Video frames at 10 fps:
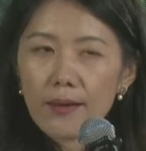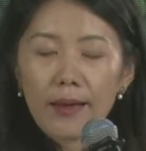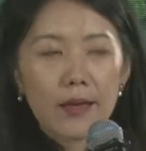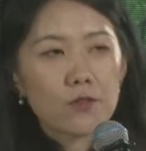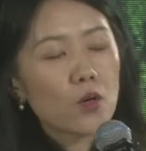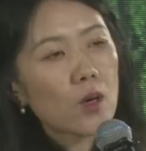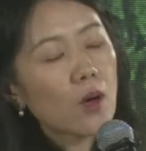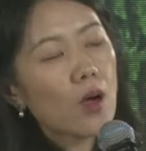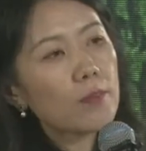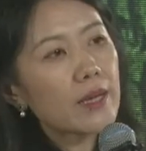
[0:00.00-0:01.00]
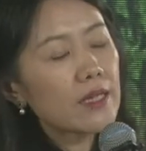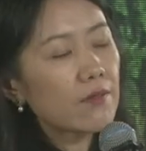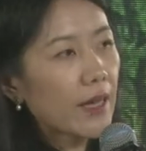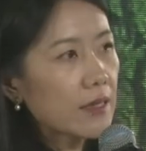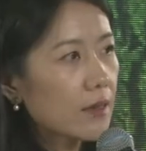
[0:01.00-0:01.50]
And for a corporate
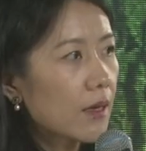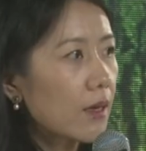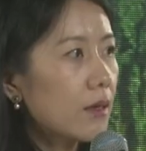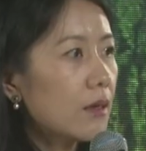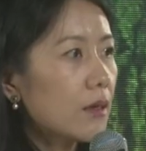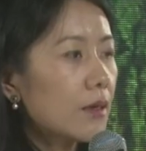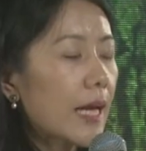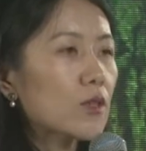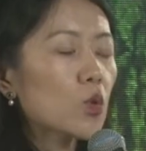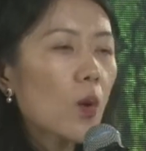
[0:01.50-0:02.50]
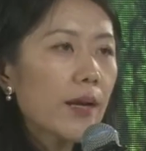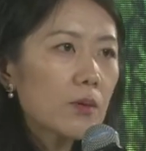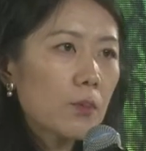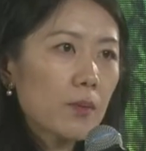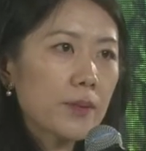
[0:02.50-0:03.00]
investor, that
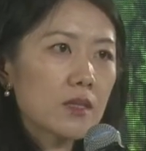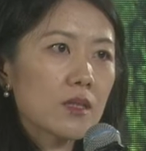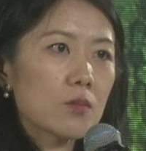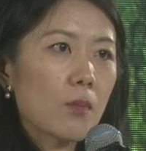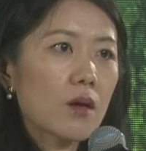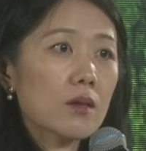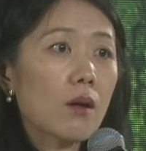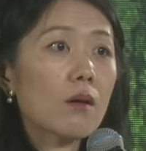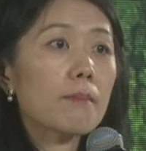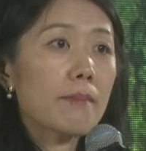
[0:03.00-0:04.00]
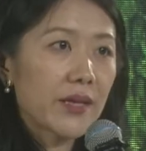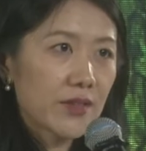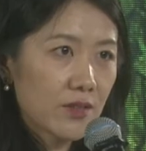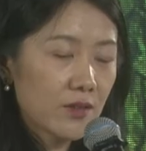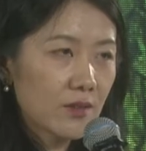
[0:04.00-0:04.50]
credible business model
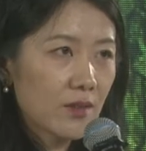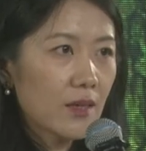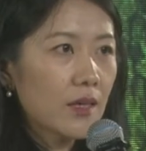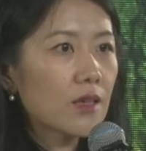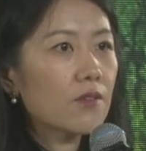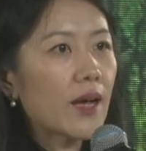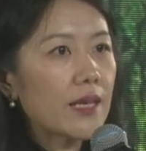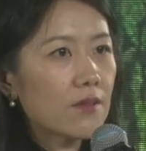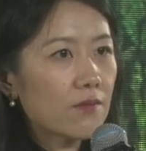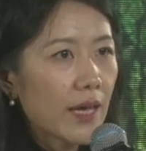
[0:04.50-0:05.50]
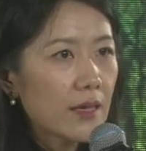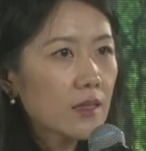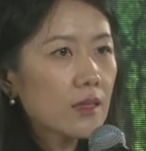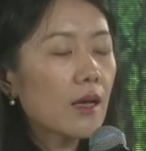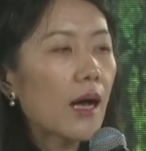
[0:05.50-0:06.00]
matters. If I invest,
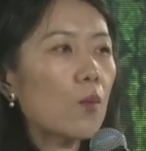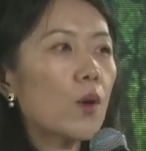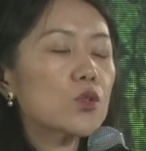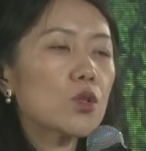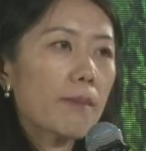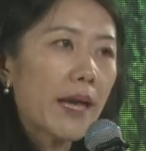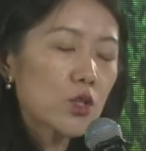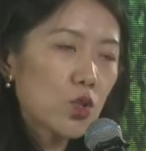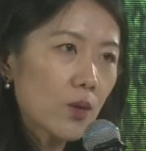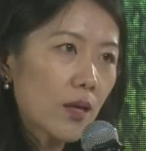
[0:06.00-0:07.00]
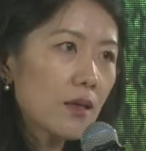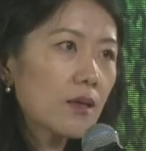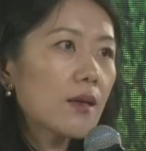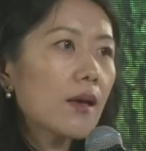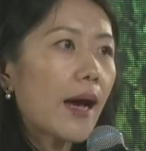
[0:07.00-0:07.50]
I want to make sure
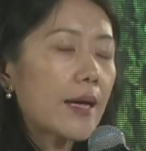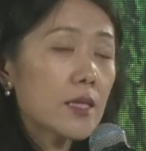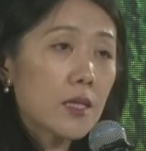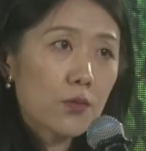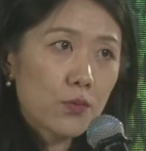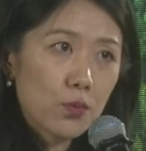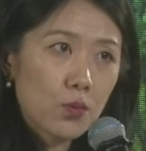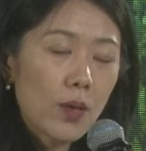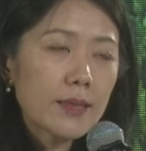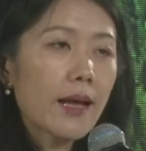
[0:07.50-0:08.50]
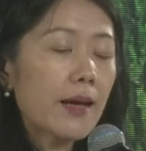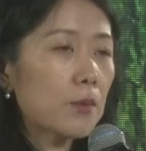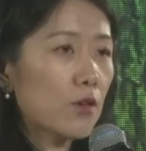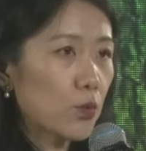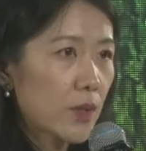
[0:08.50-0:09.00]
I see through what type
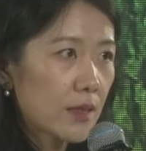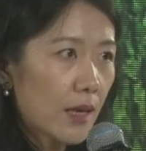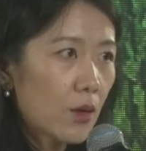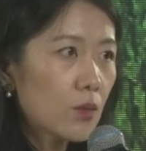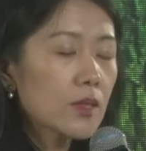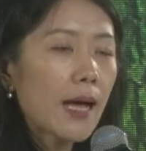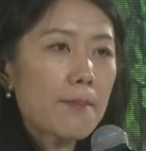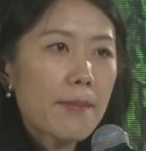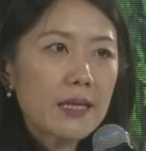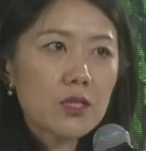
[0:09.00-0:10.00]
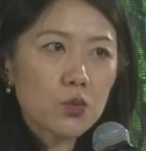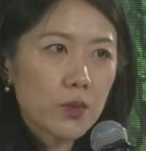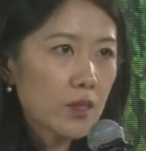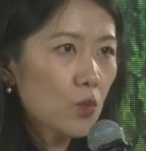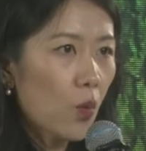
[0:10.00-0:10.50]
of results, I manage
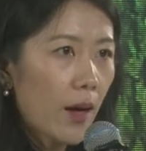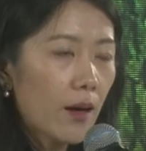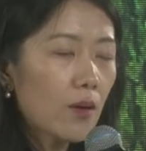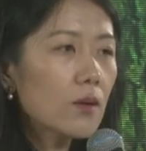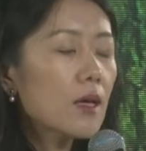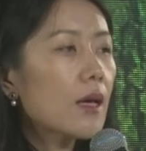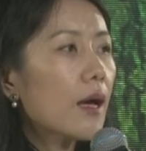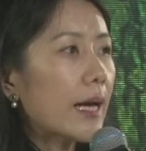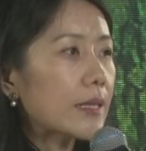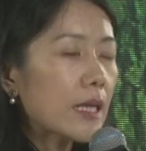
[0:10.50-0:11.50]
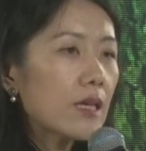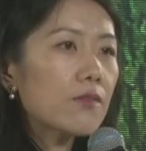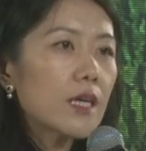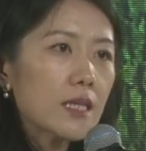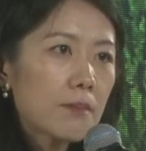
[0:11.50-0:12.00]
risk well, I
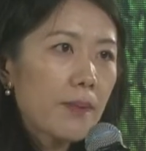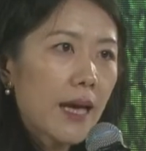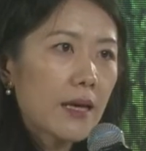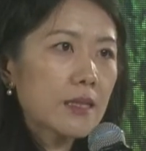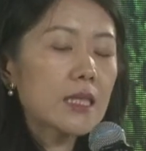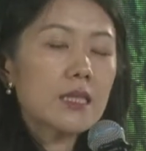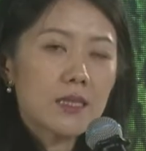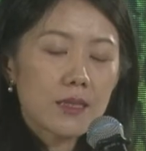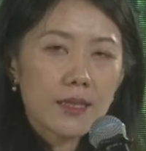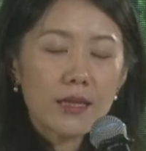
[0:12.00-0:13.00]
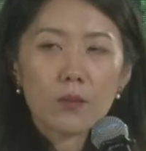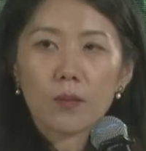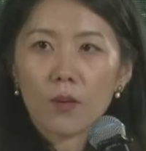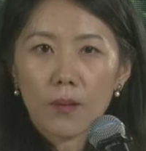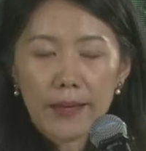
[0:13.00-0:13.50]
deliver impact in a
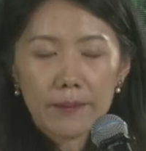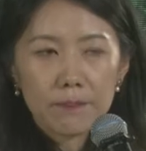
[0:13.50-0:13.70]
sustainable way.